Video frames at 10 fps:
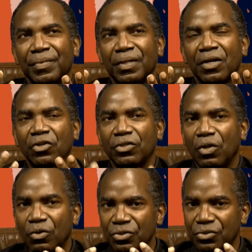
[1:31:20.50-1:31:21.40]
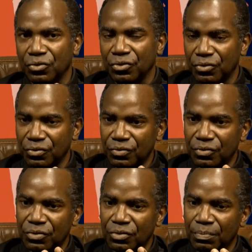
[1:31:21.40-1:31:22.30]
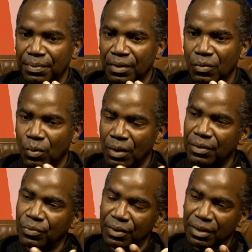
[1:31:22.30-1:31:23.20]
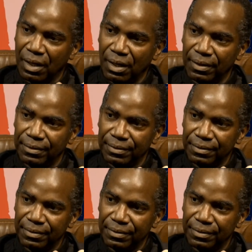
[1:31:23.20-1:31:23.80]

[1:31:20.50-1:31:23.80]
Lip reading: closer to being one with God,